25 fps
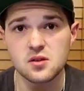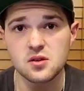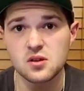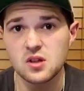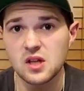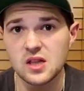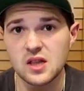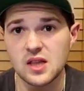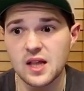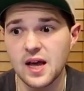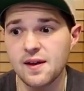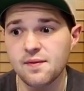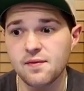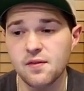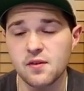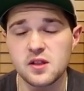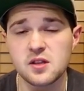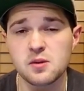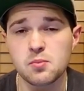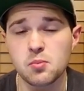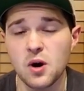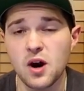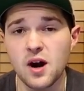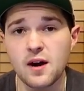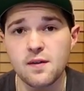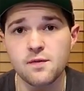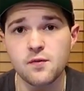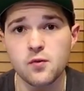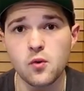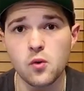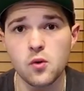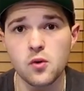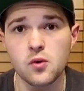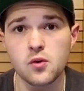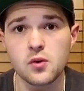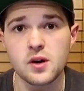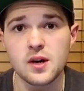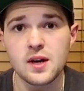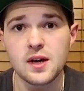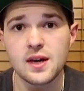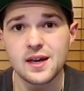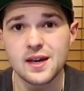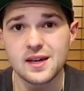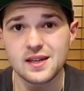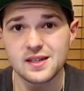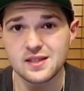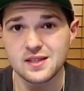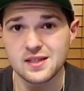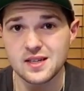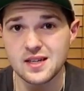the life of the Prime 4
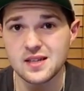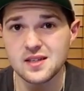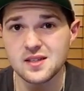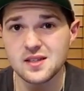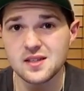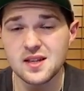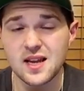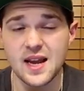exists,